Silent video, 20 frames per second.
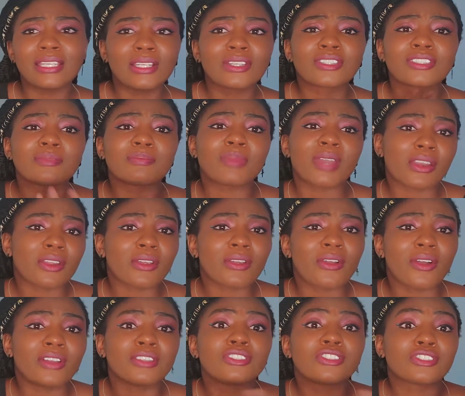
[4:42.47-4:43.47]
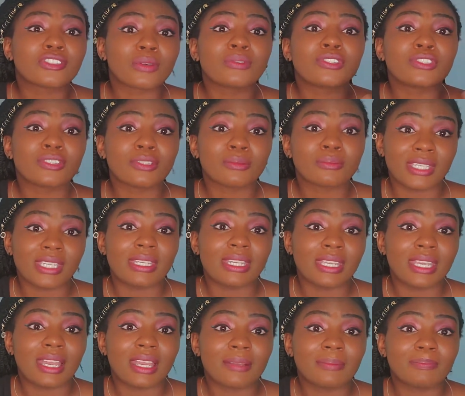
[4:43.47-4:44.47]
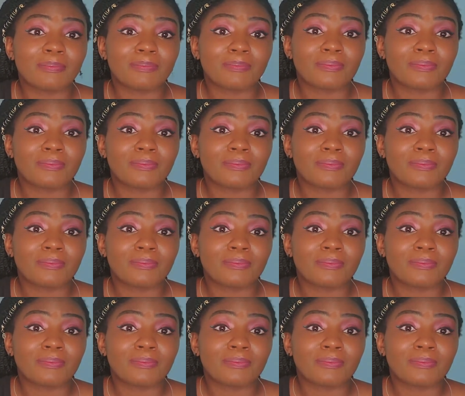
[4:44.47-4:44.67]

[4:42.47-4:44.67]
it looks better on social media.